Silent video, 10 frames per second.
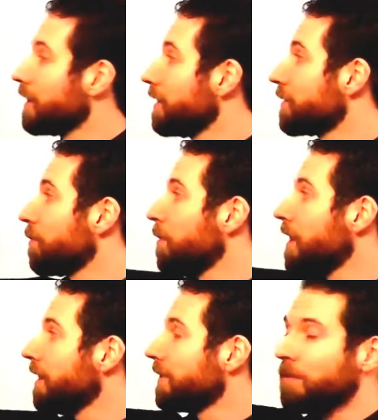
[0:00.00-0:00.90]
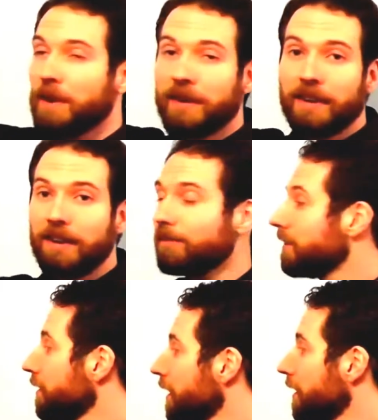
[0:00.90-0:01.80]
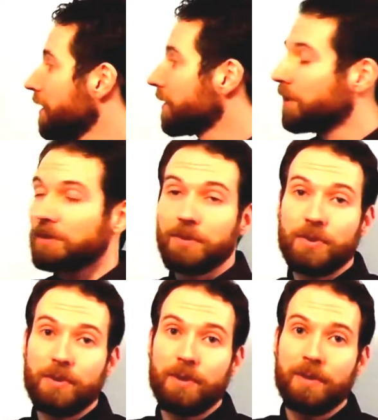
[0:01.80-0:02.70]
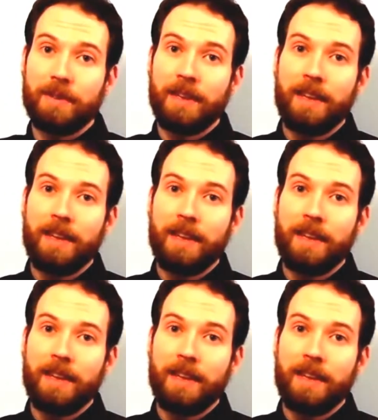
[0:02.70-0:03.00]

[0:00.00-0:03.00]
He's the way, He's the way to heaven. He's also true.